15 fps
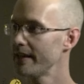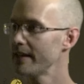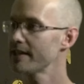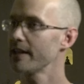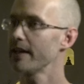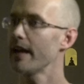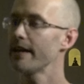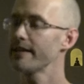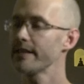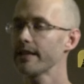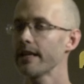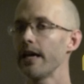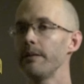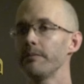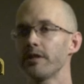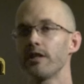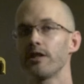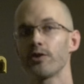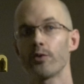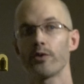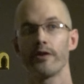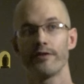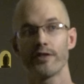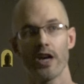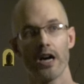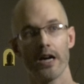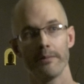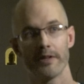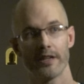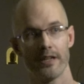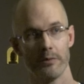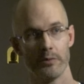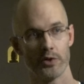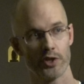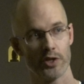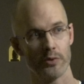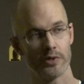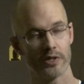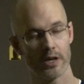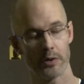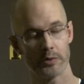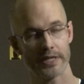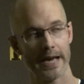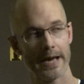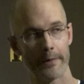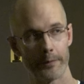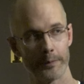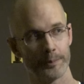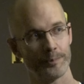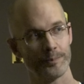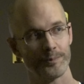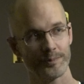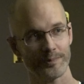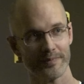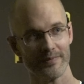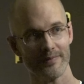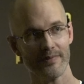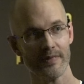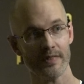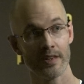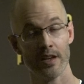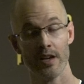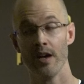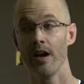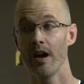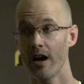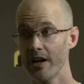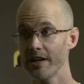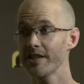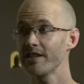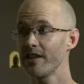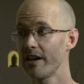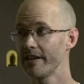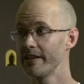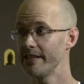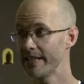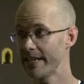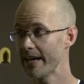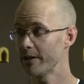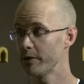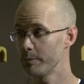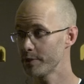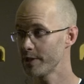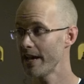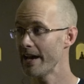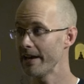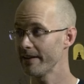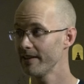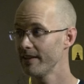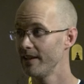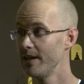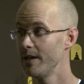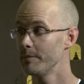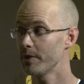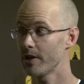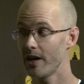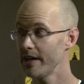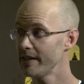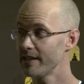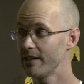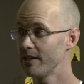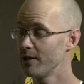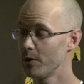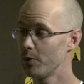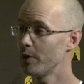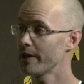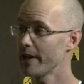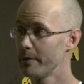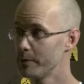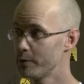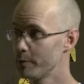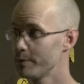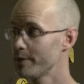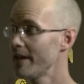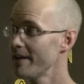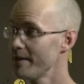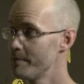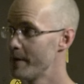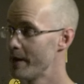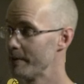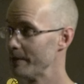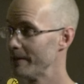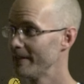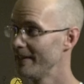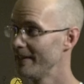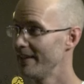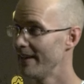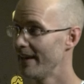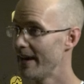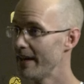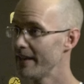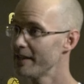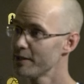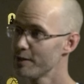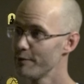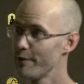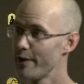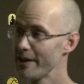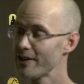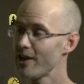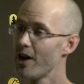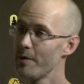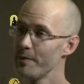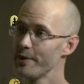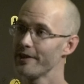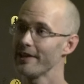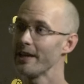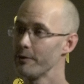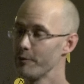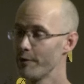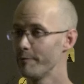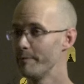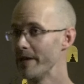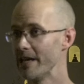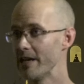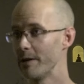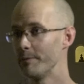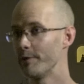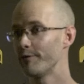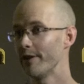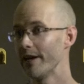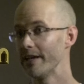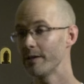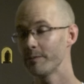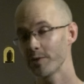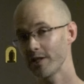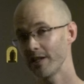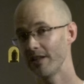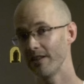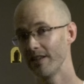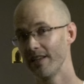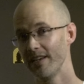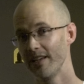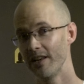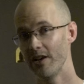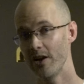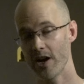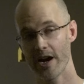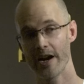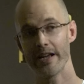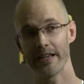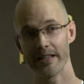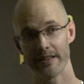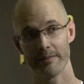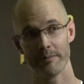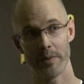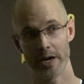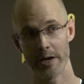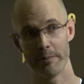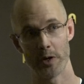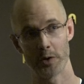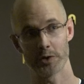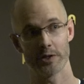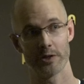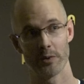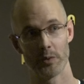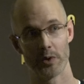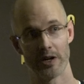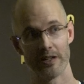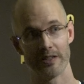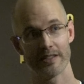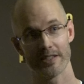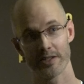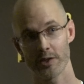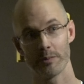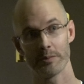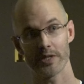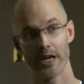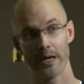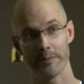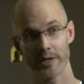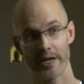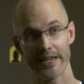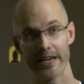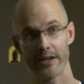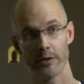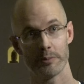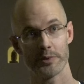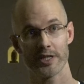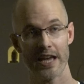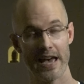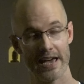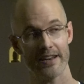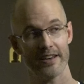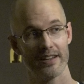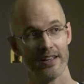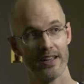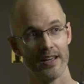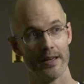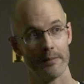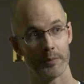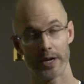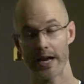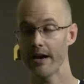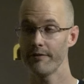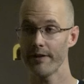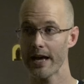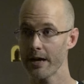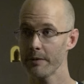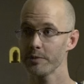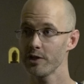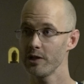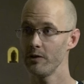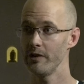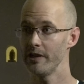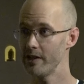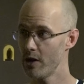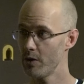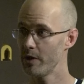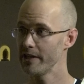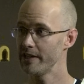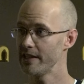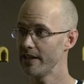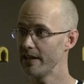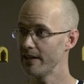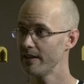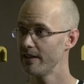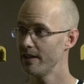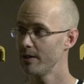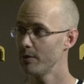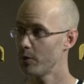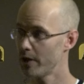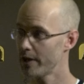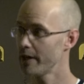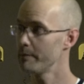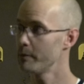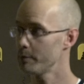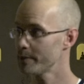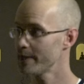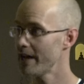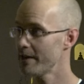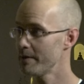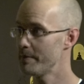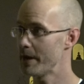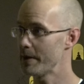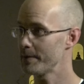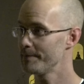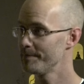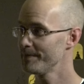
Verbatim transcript: as it, as it came to the sort of time that he was due to go down, I started to get upset. But I didn't know what I was upset about. Uh, this is a very common thing with me, I'm afraid. I'm still learning my emotional world, and sometimes I get upset, but have absolutely no idea what I'm upset about.